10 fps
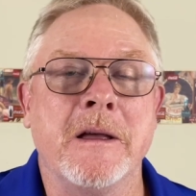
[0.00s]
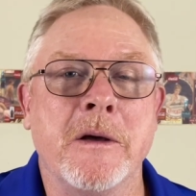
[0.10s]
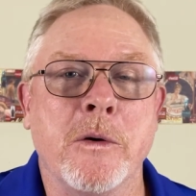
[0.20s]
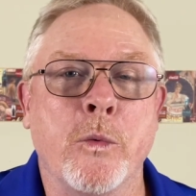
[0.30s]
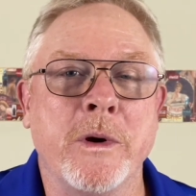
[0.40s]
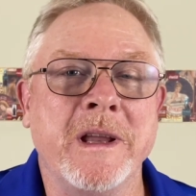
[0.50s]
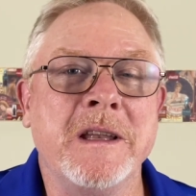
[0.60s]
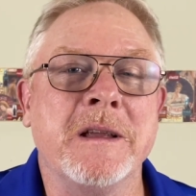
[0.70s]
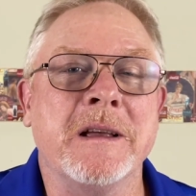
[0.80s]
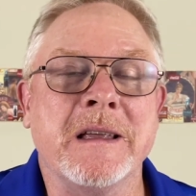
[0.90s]
We need
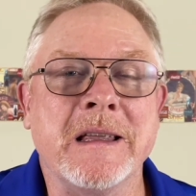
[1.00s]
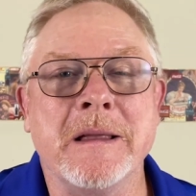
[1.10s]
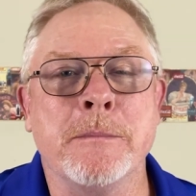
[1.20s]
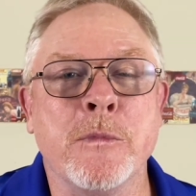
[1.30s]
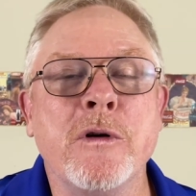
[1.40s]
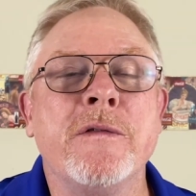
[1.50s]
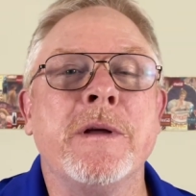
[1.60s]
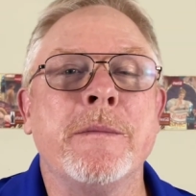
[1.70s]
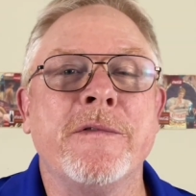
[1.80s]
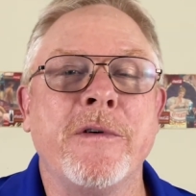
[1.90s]
to move
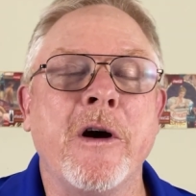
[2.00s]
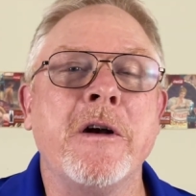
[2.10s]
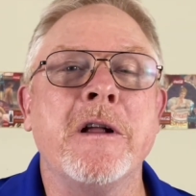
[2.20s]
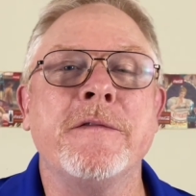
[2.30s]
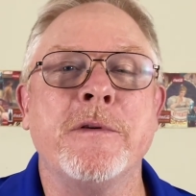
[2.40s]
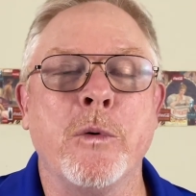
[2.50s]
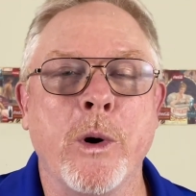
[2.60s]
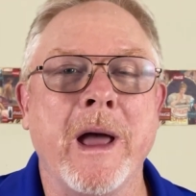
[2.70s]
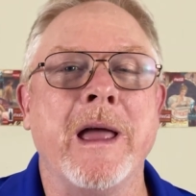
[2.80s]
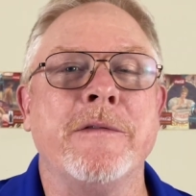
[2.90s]
him far enough
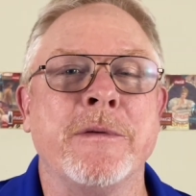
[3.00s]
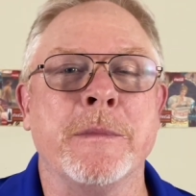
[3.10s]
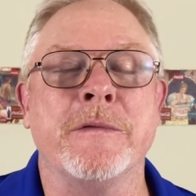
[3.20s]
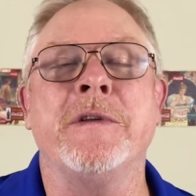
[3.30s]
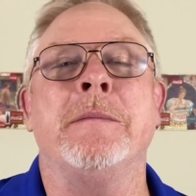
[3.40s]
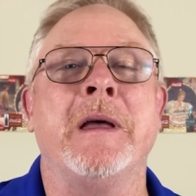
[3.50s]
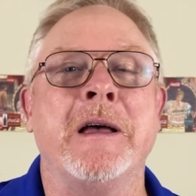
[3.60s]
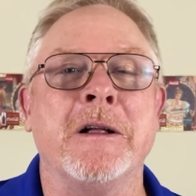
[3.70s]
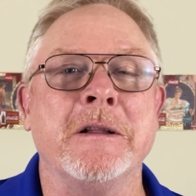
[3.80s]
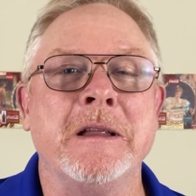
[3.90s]
away from the
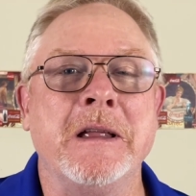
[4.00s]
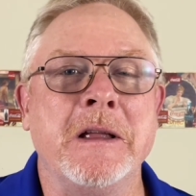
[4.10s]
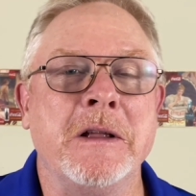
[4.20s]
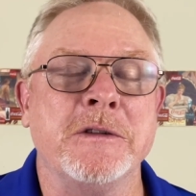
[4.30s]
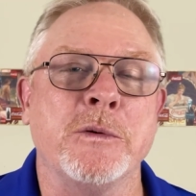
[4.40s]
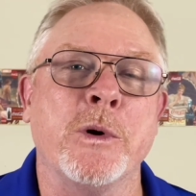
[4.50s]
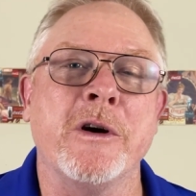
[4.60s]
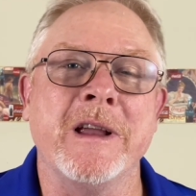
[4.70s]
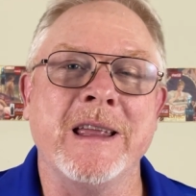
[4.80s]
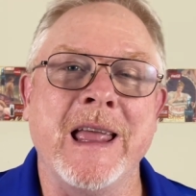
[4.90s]
female to where
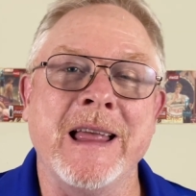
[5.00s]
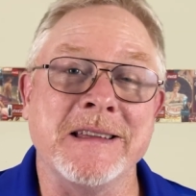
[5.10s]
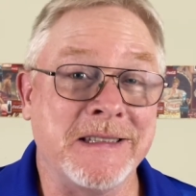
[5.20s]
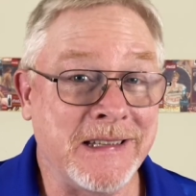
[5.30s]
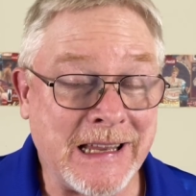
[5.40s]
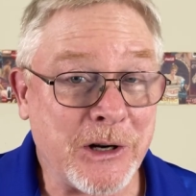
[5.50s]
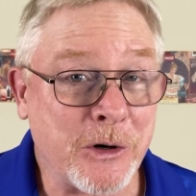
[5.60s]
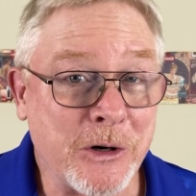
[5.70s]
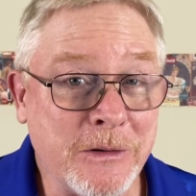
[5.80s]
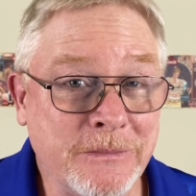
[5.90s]
he can't see
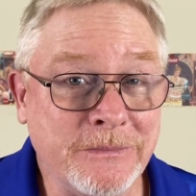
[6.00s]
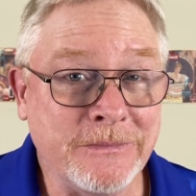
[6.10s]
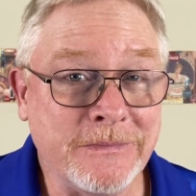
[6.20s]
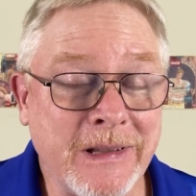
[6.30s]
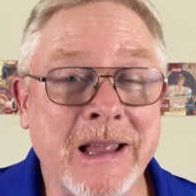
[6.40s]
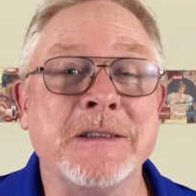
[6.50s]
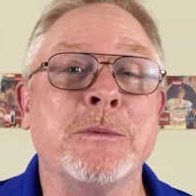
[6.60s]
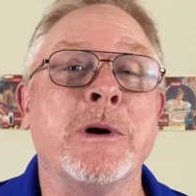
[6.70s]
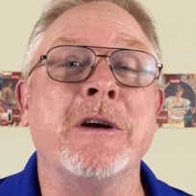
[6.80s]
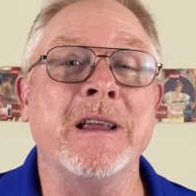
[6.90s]
her and to
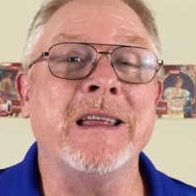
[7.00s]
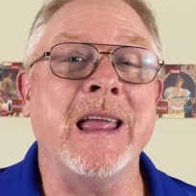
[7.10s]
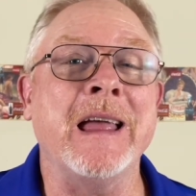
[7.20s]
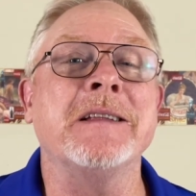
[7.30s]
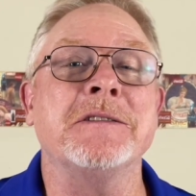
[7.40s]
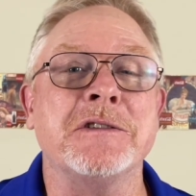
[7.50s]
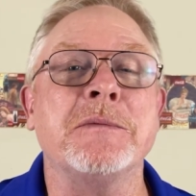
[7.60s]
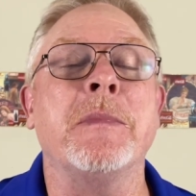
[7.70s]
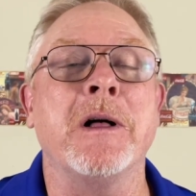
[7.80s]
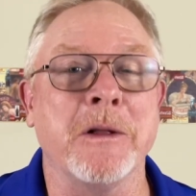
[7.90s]
where he can't
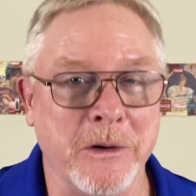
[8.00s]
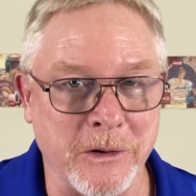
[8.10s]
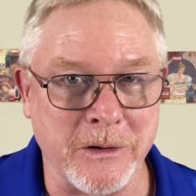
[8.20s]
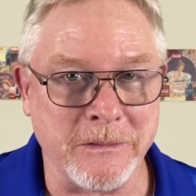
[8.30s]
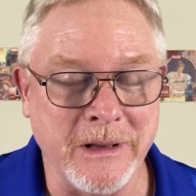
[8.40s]
smell her.